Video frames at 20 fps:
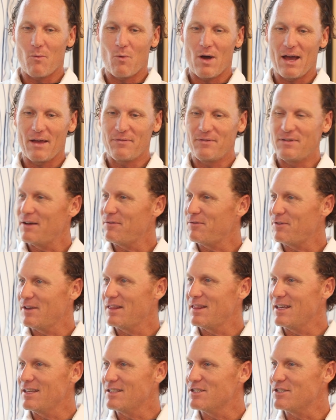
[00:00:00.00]
wife definitely
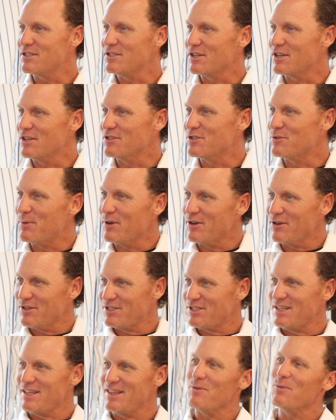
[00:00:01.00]
thinks it's a
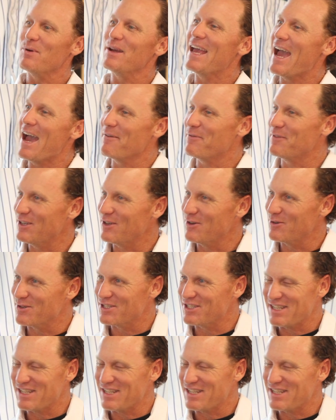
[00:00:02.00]
conspiracy that we have to go to